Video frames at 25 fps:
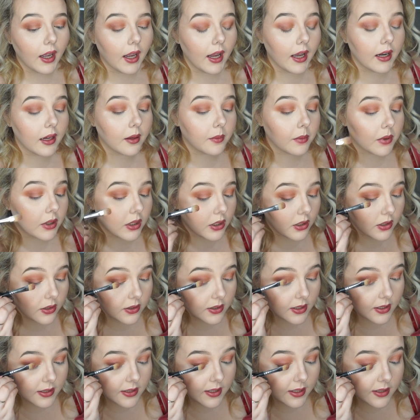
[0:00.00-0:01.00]
And I'm going to
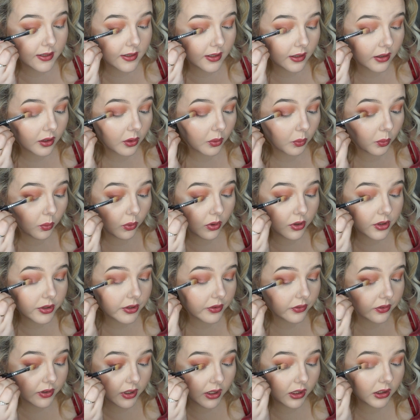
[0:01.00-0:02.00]
use this as like a wash
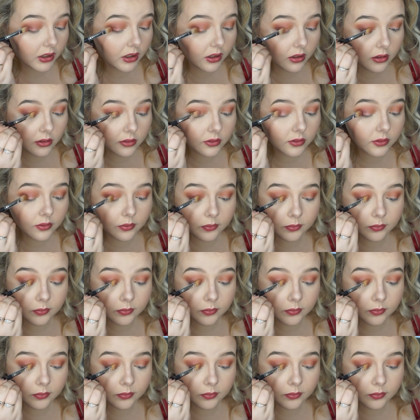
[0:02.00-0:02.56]
of colour.